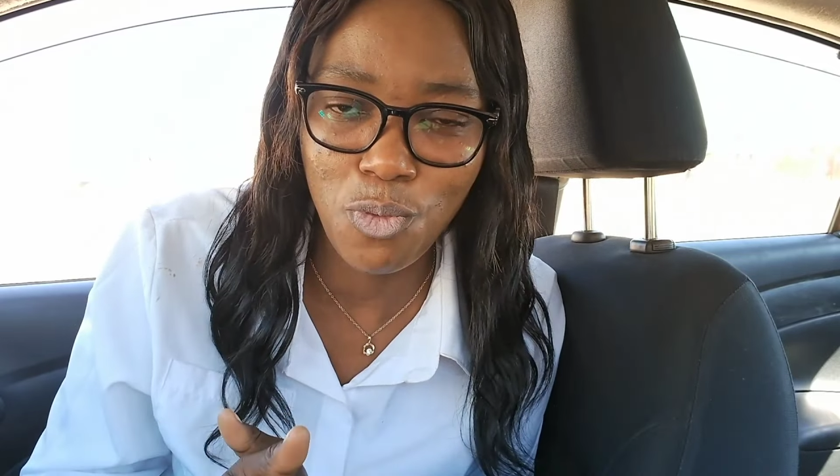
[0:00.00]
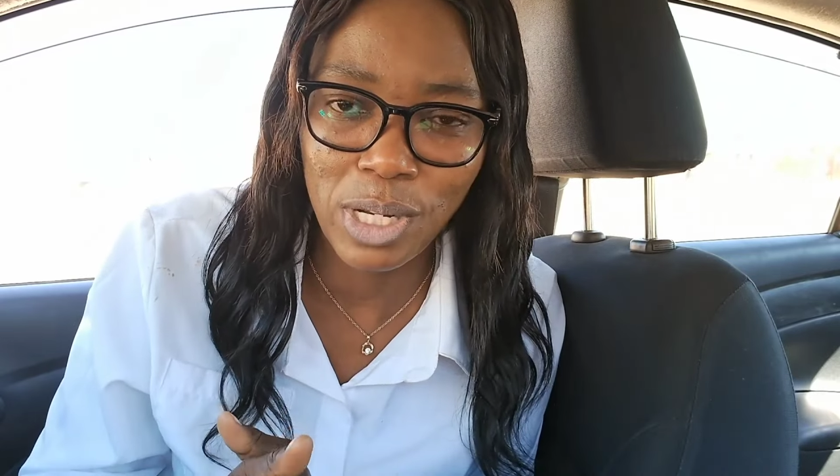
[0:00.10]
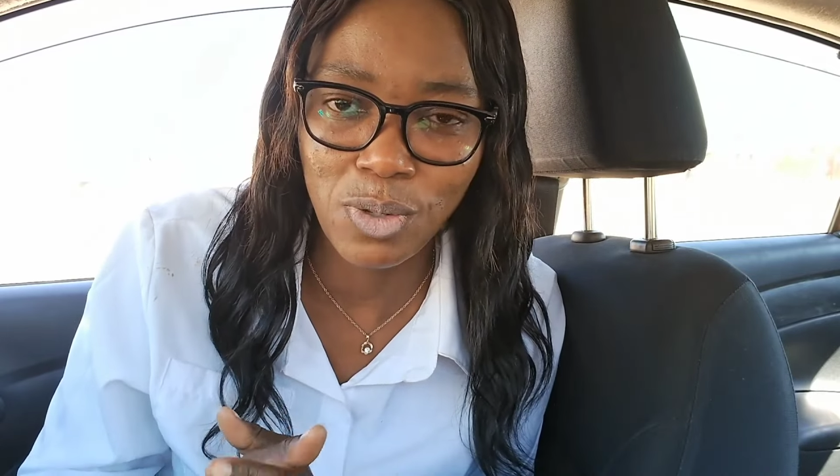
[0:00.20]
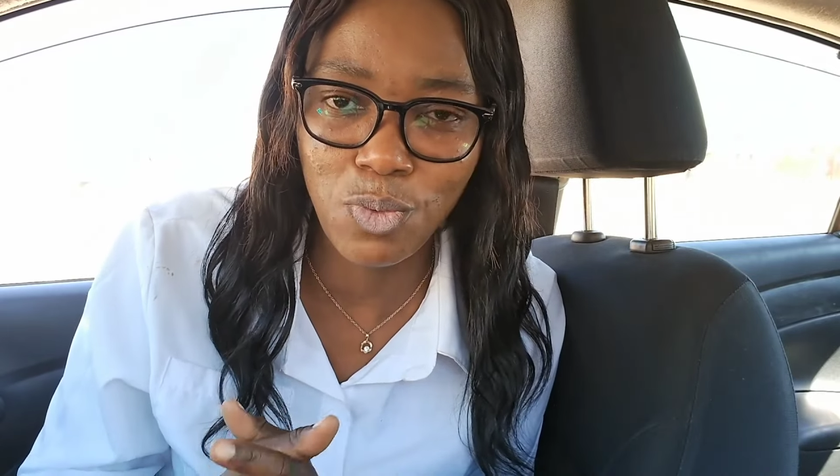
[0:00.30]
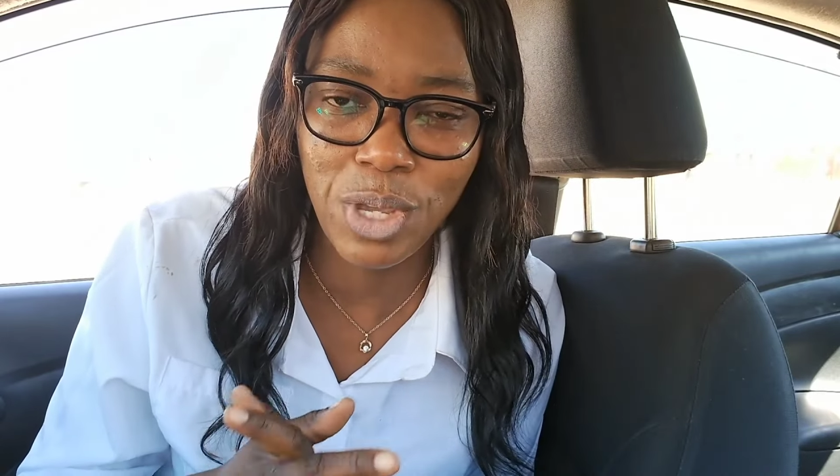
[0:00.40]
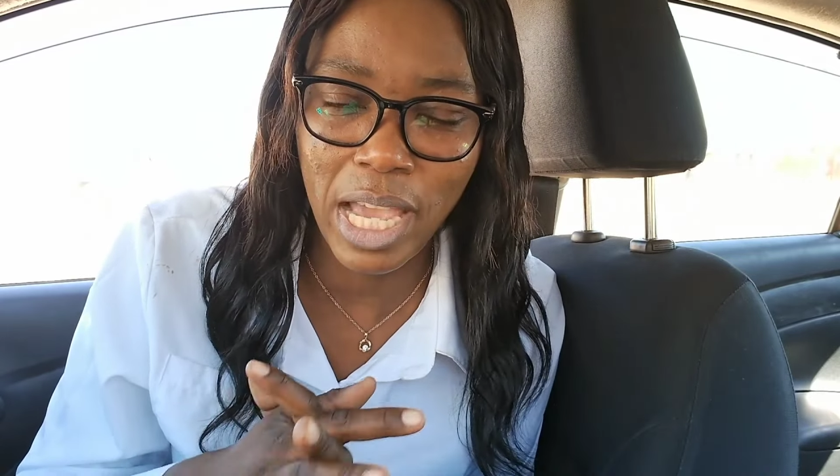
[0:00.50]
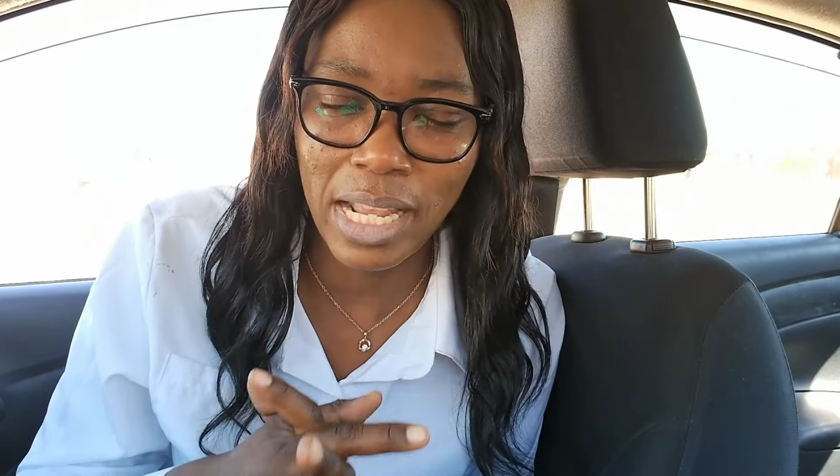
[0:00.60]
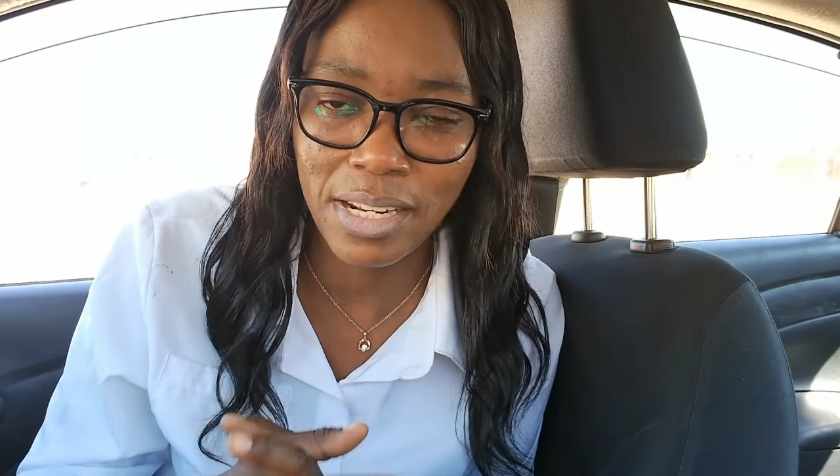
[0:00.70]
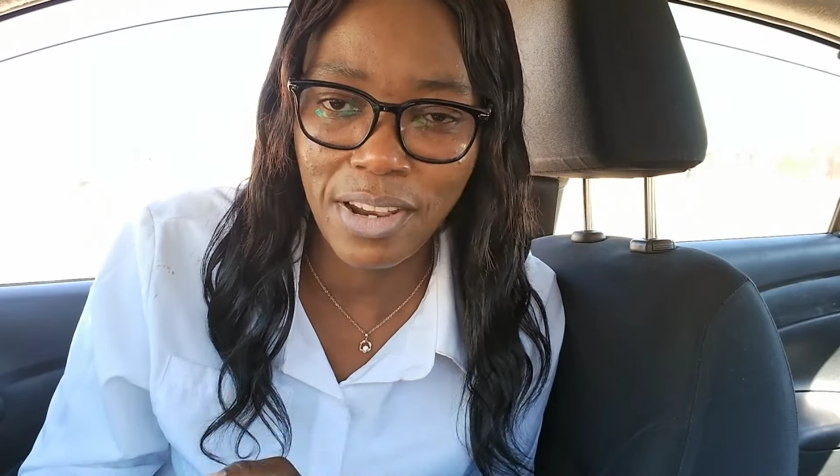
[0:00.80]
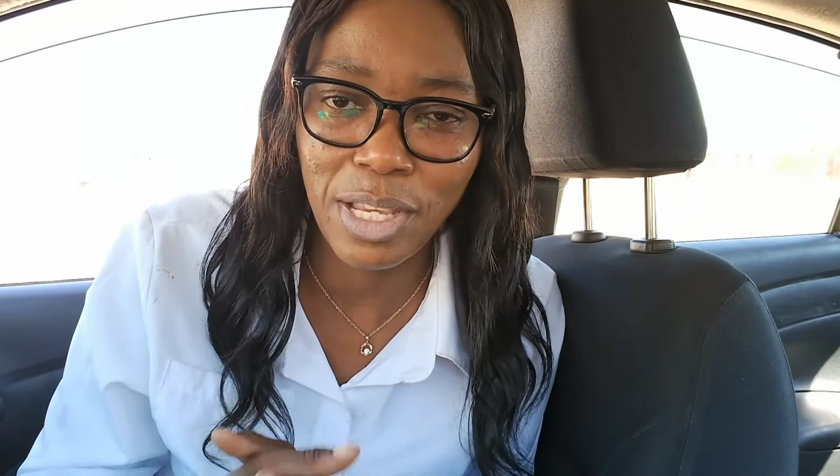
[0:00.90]
what we are
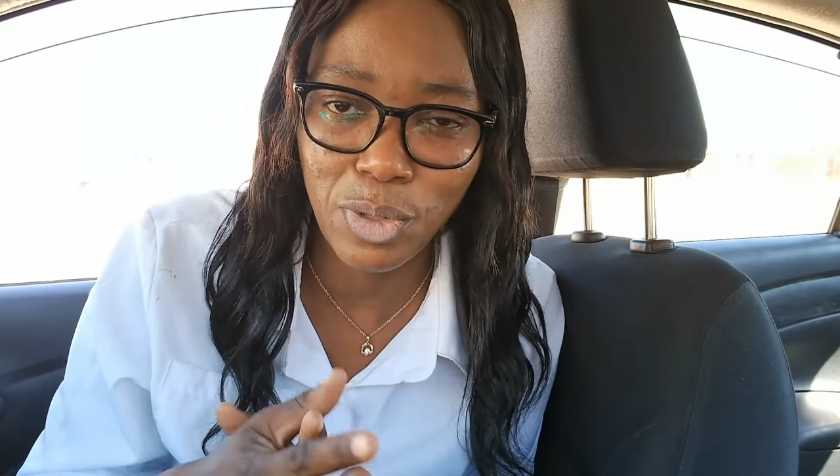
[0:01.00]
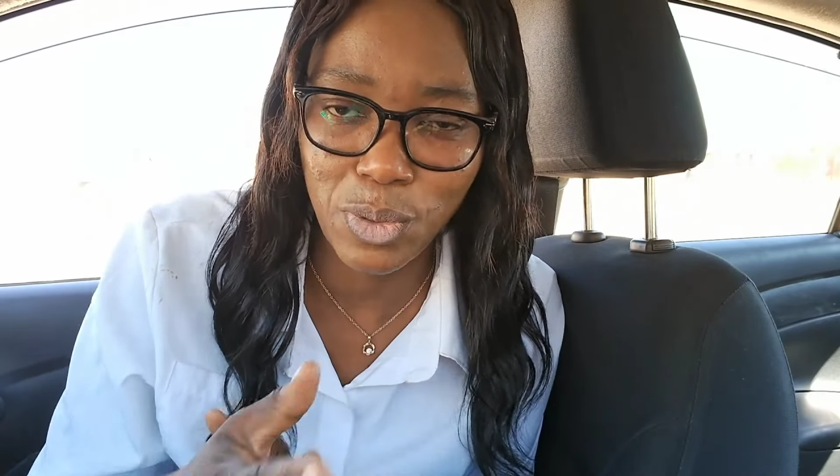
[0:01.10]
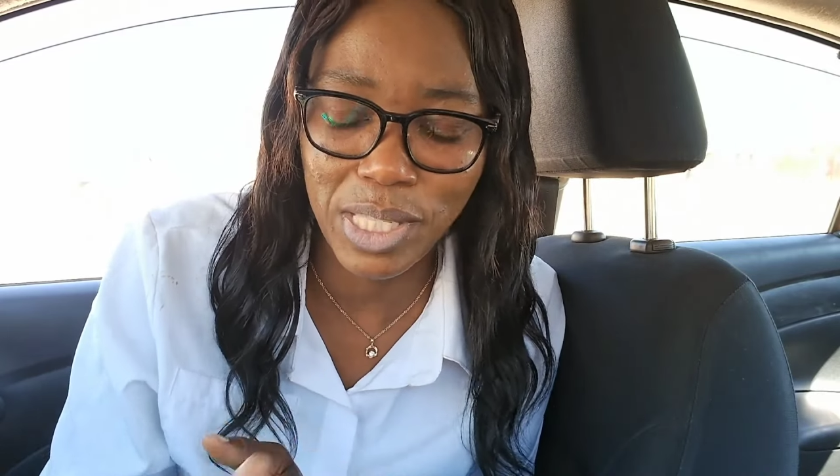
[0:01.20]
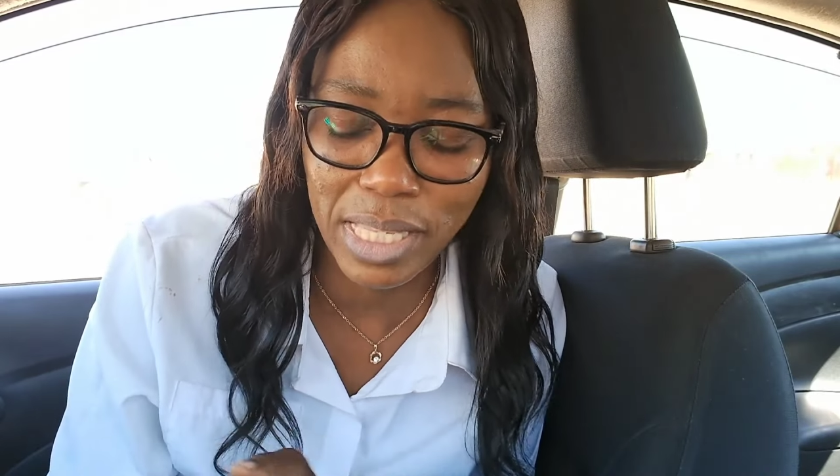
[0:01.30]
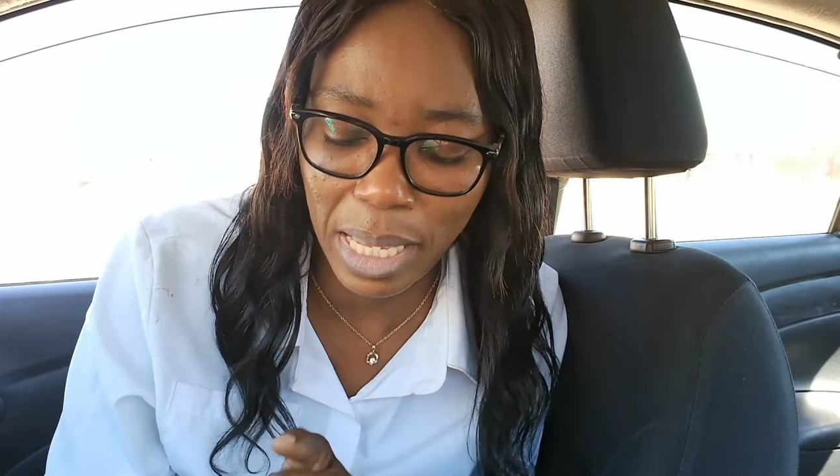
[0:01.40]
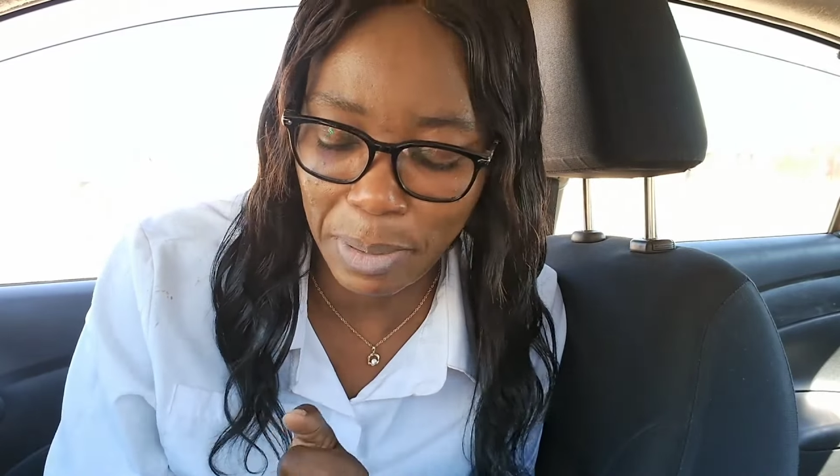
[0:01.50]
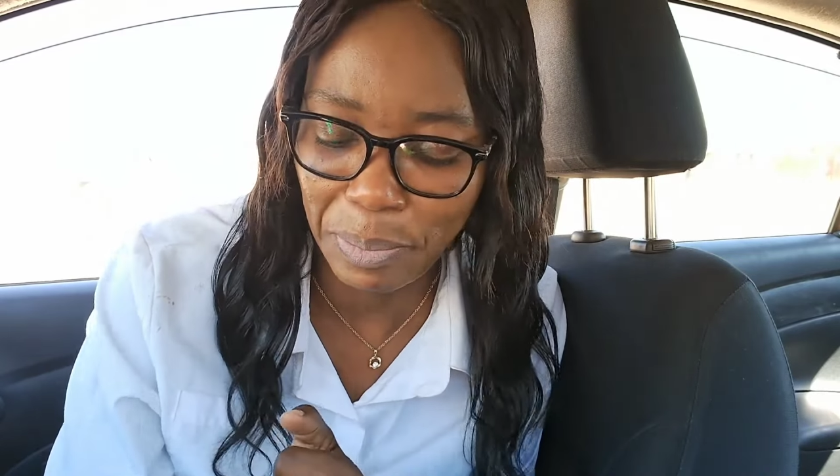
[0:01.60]
trying to say.